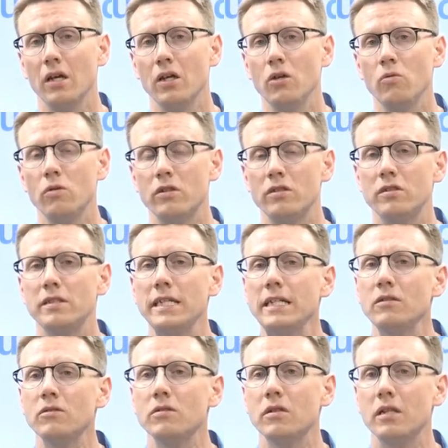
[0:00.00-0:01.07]
you would
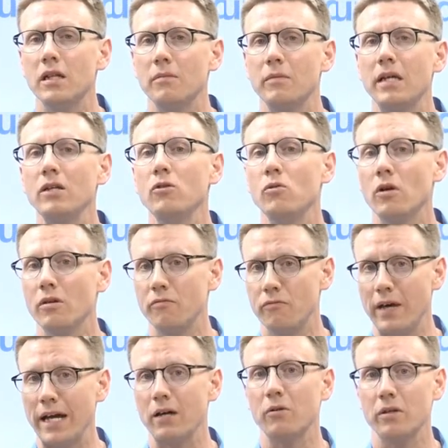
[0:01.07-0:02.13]
signal to them that you are in
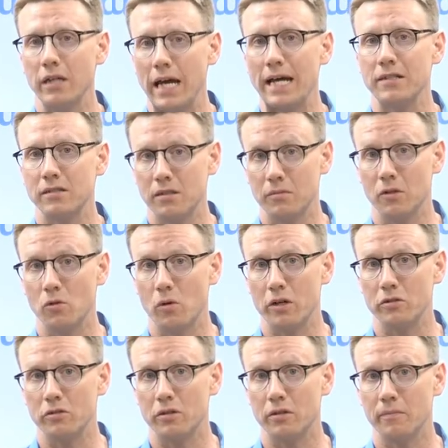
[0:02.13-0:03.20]
fact going to ask them a
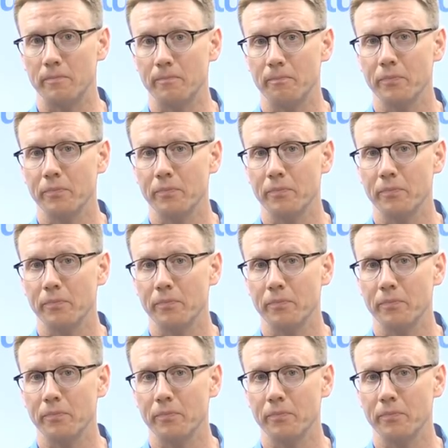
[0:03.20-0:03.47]
question.